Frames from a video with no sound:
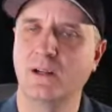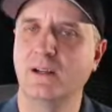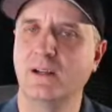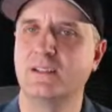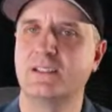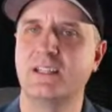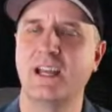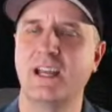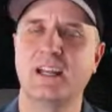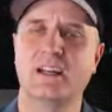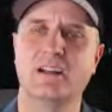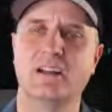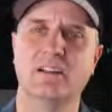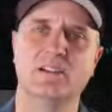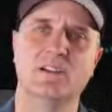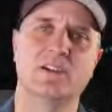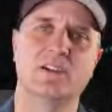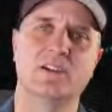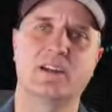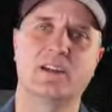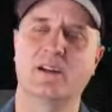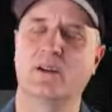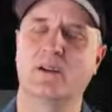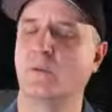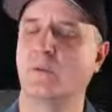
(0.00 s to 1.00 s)
we're going to take a
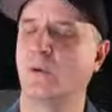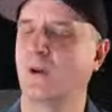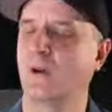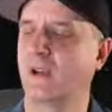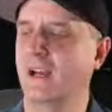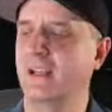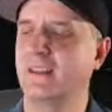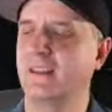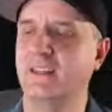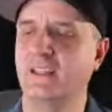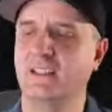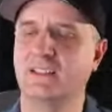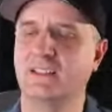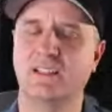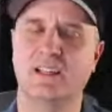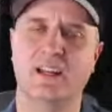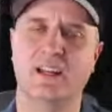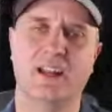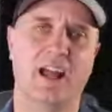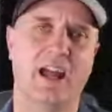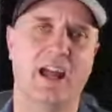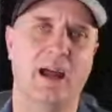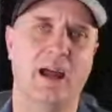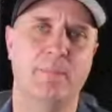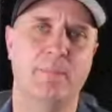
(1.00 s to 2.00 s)
look at what I think is
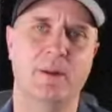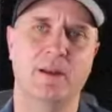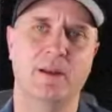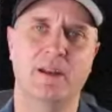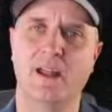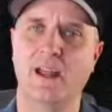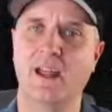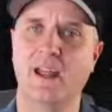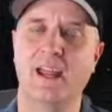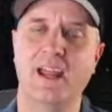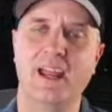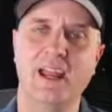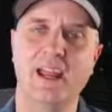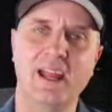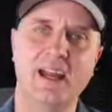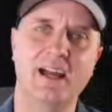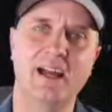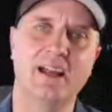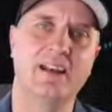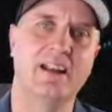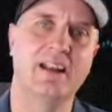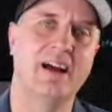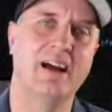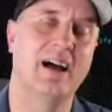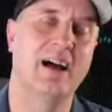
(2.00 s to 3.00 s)
going to happen
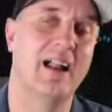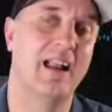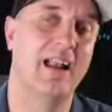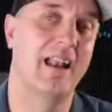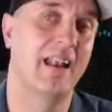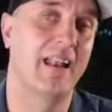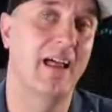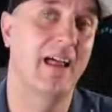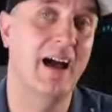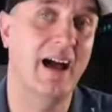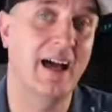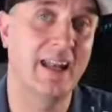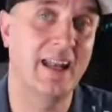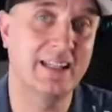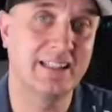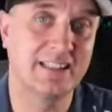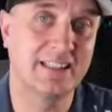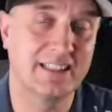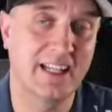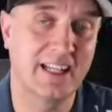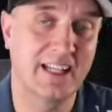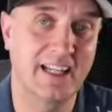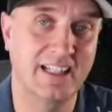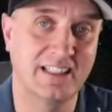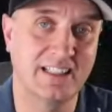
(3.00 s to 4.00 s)
and a lot of
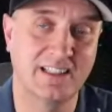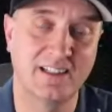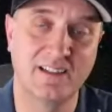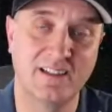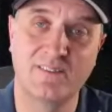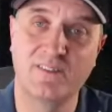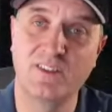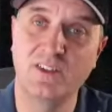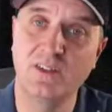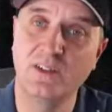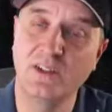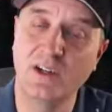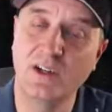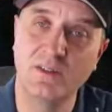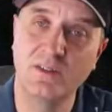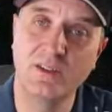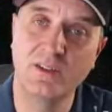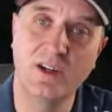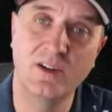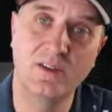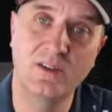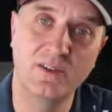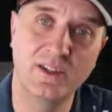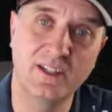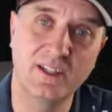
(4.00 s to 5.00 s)
states. And if you don't
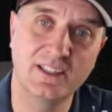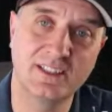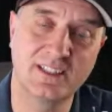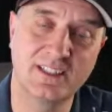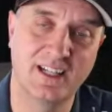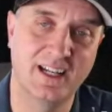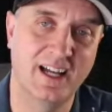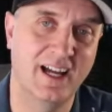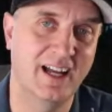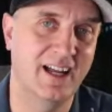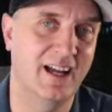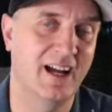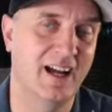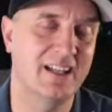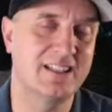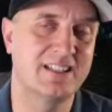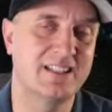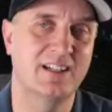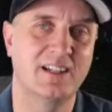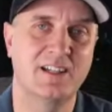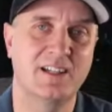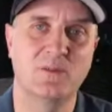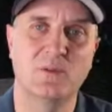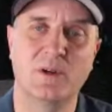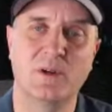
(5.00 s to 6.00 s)
know this, and I, I'll
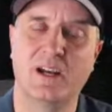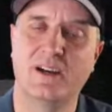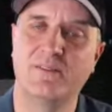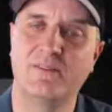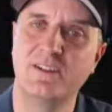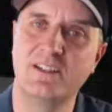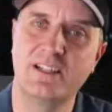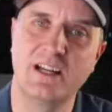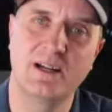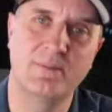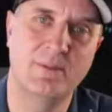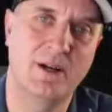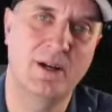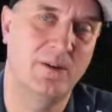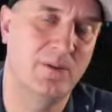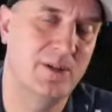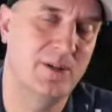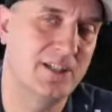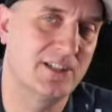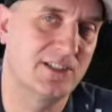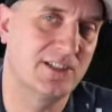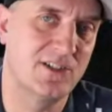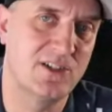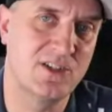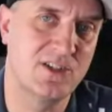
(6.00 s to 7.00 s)
tell you what, every time I
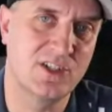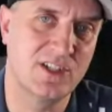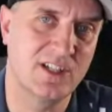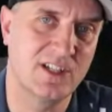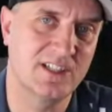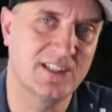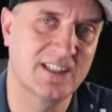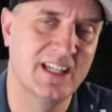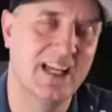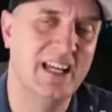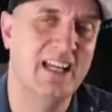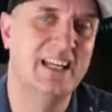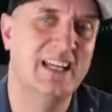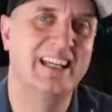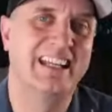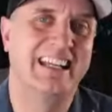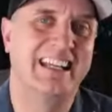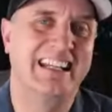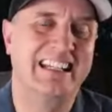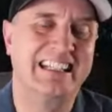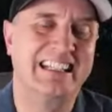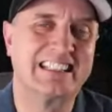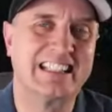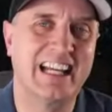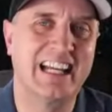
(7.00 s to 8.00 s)
research this,
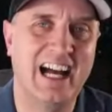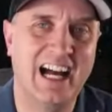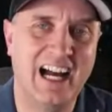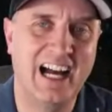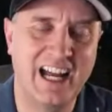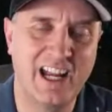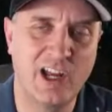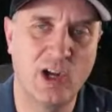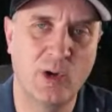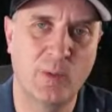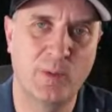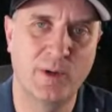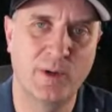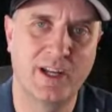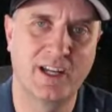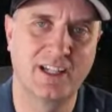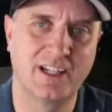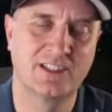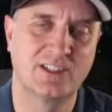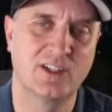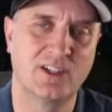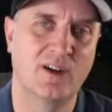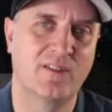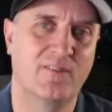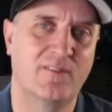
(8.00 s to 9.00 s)
it is eye opening.
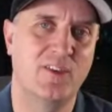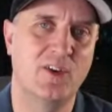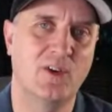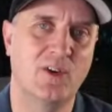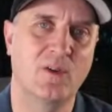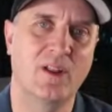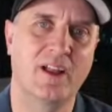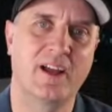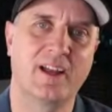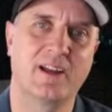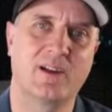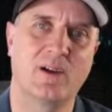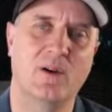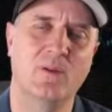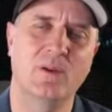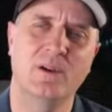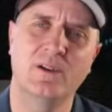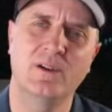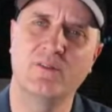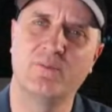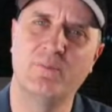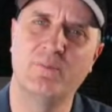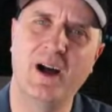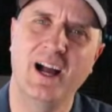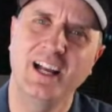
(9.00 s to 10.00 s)
So if you're like, I
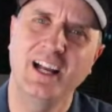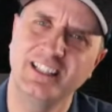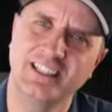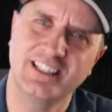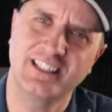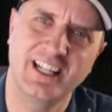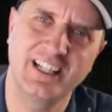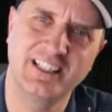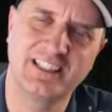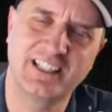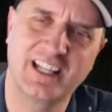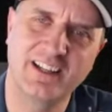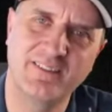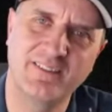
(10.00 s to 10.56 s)
wonder if my state's